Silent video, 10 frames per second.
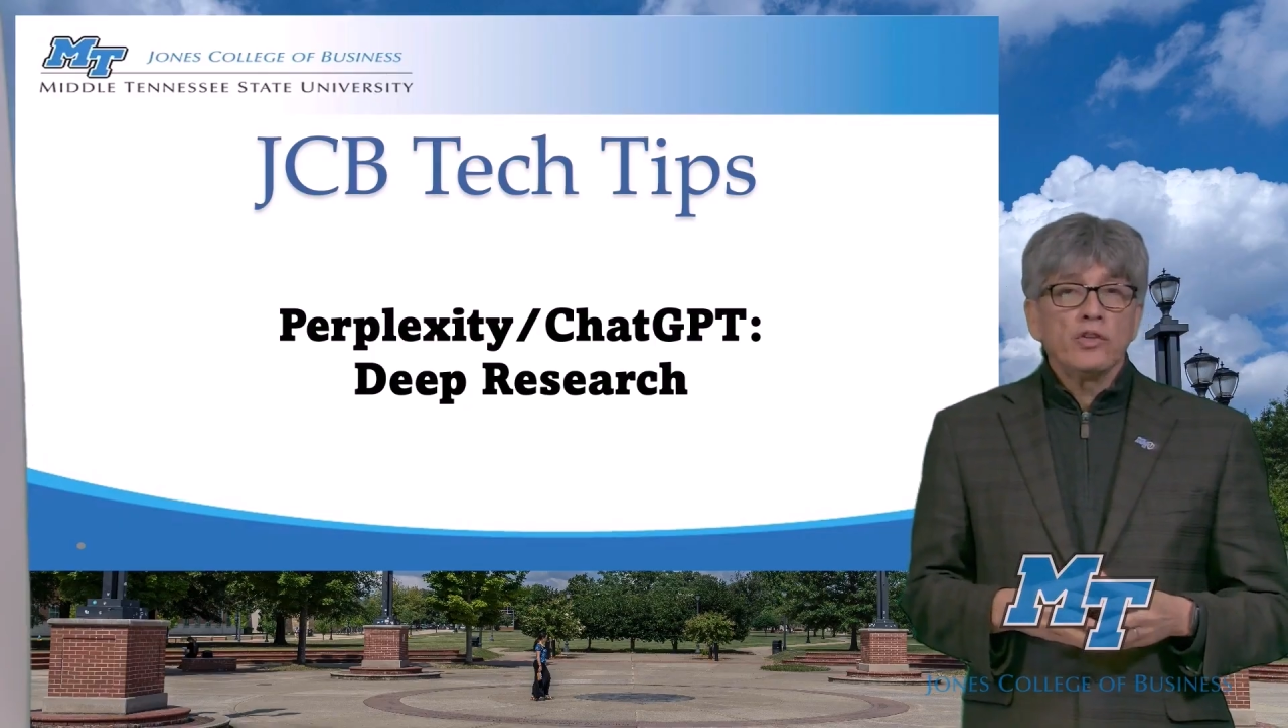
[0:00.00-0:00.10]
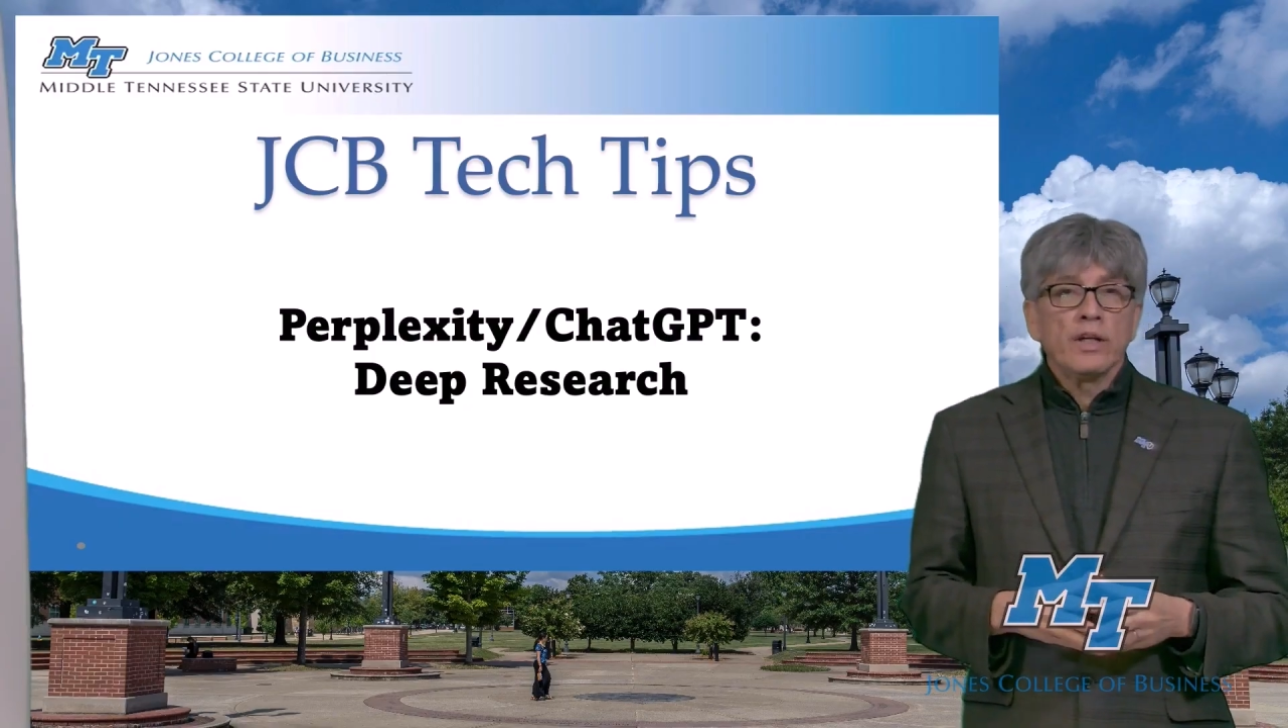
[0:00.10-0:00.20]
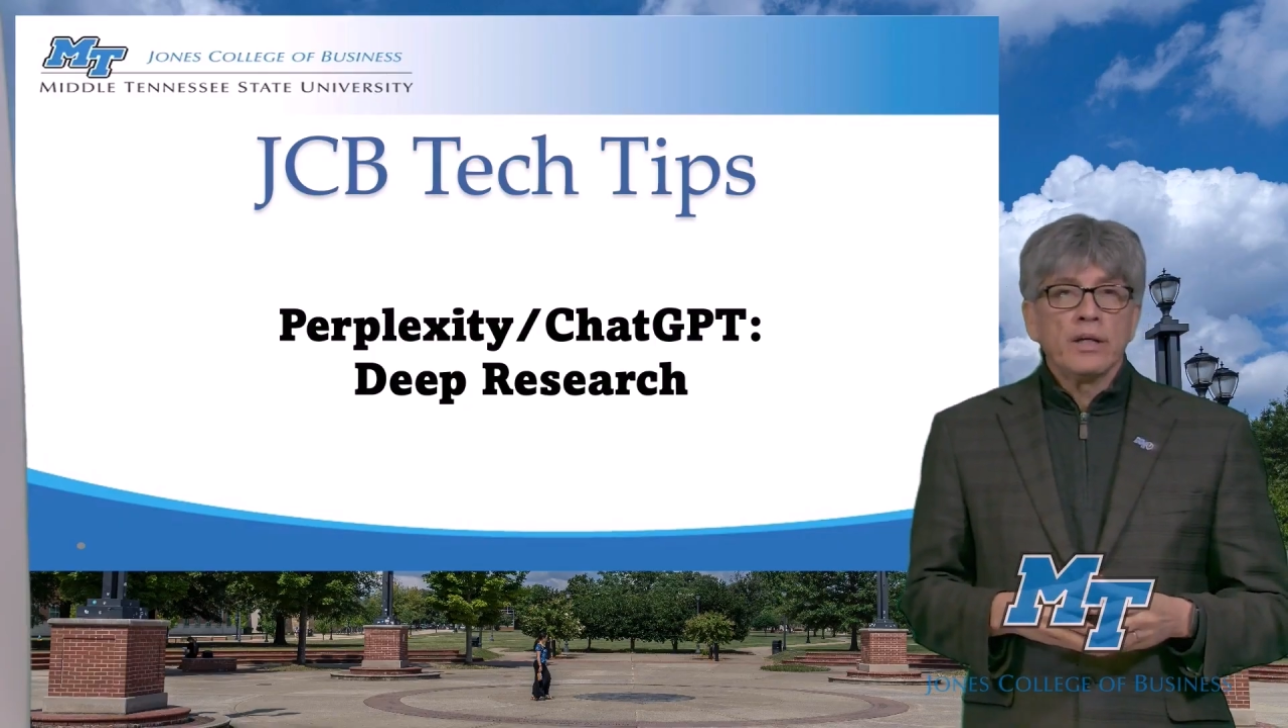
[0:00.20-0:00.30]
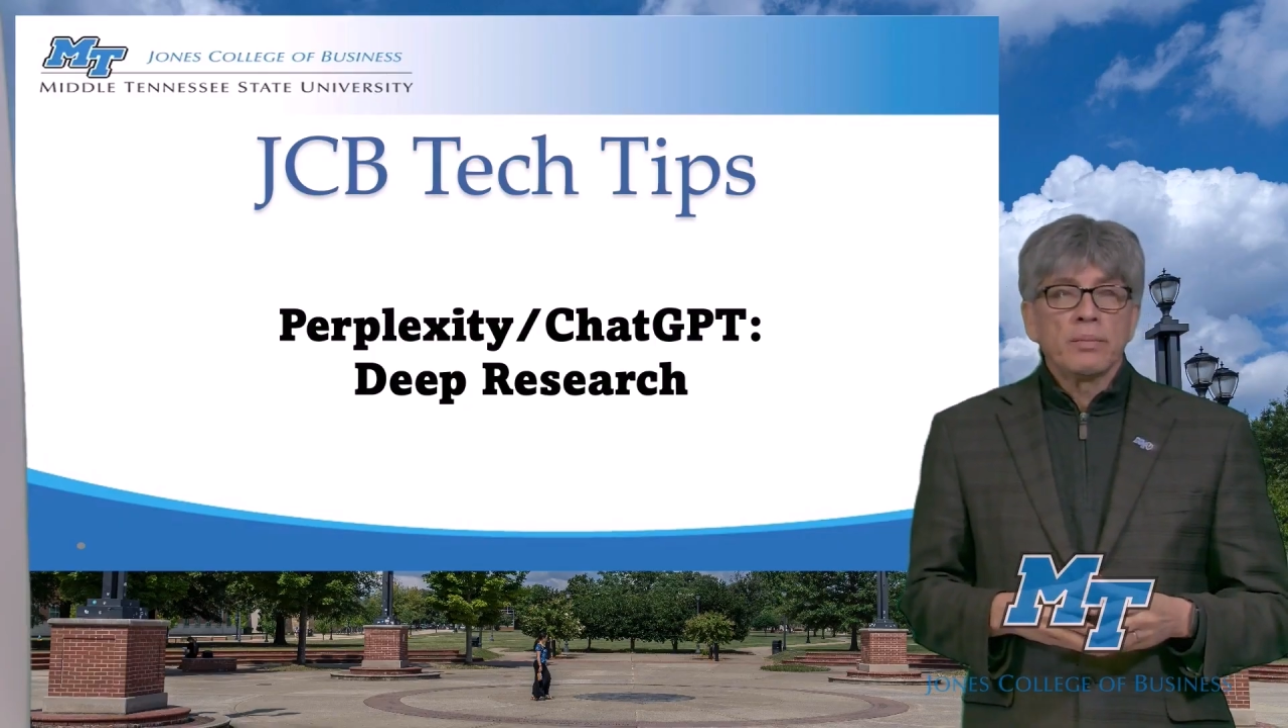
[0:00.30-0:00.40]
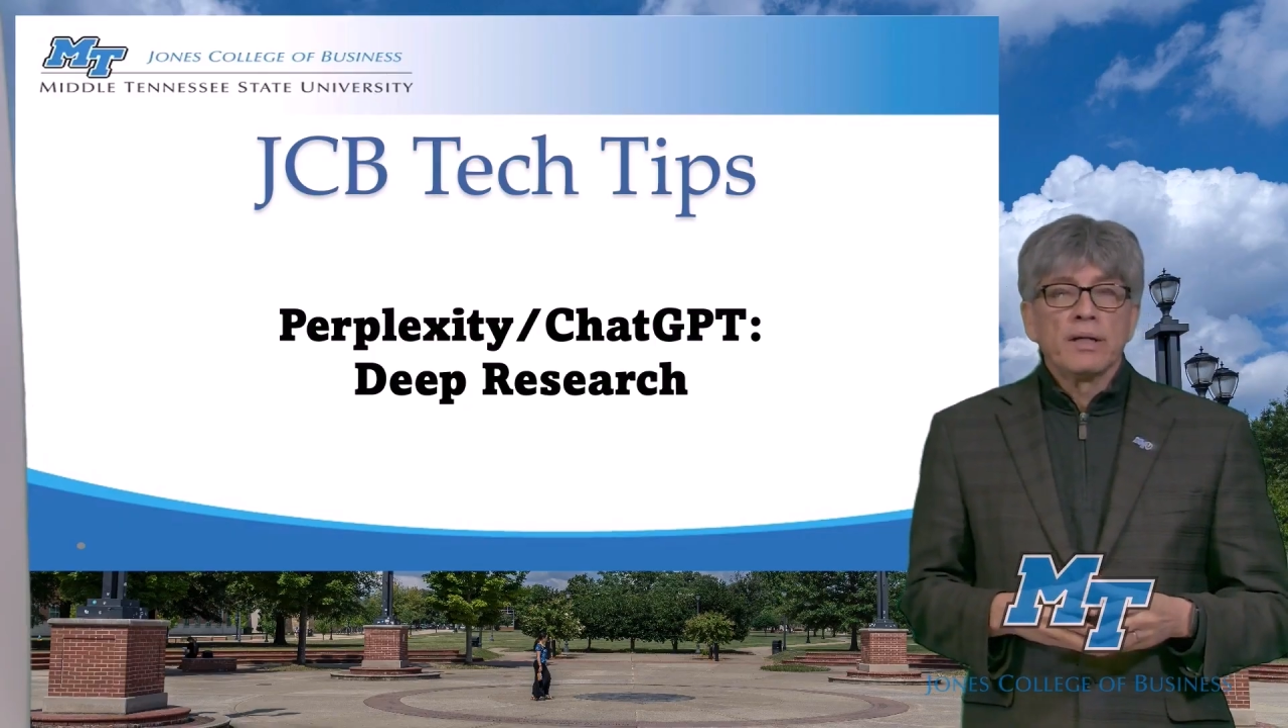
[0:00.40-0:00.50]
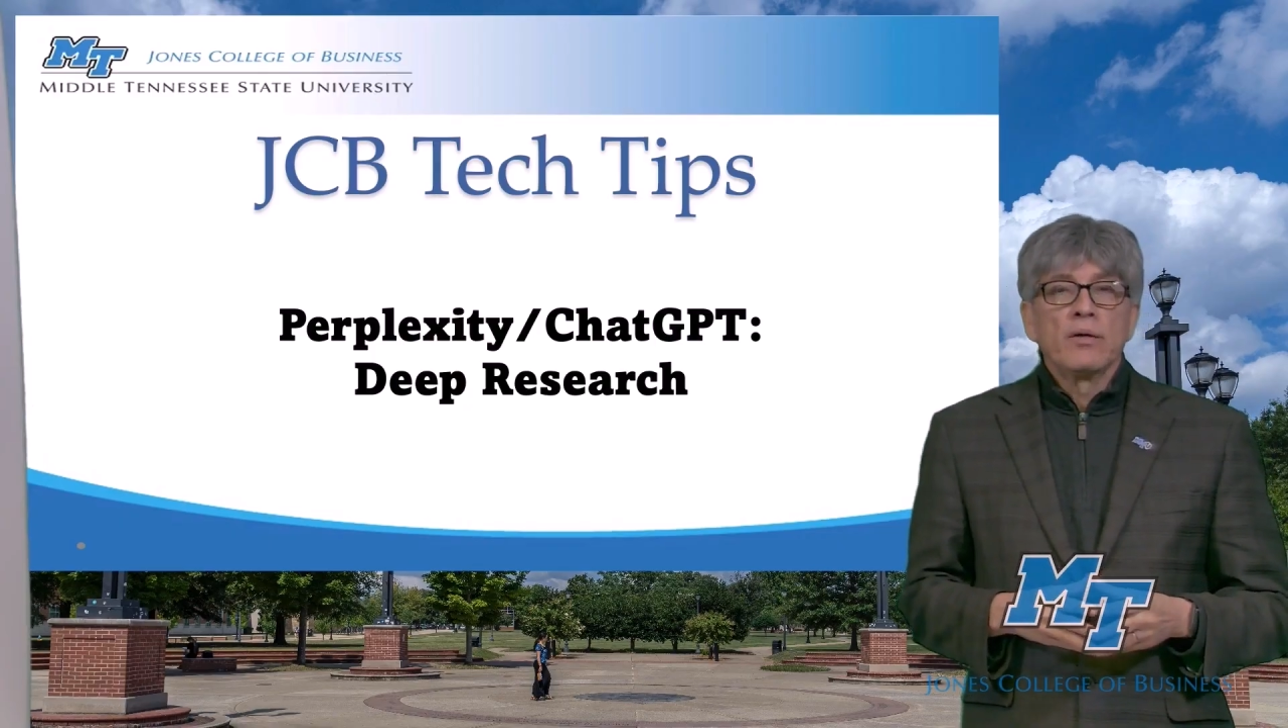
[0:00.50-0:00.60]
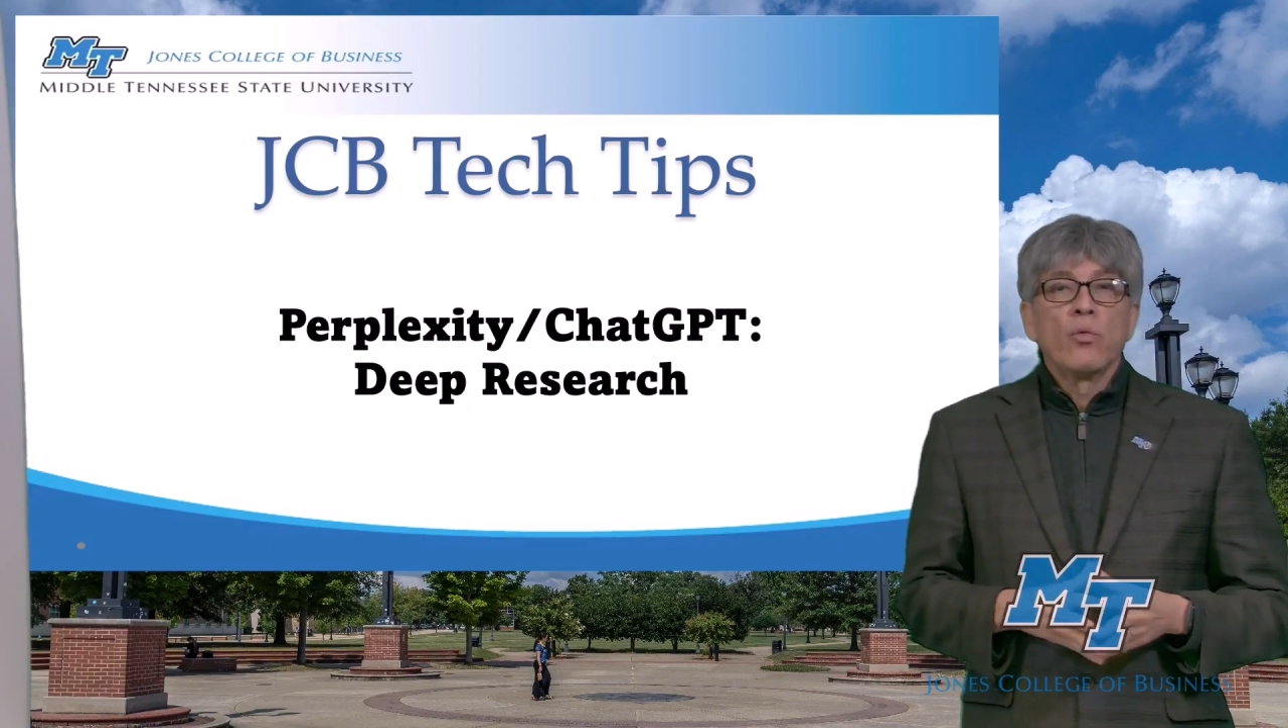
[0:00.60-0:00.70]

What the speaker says: tip,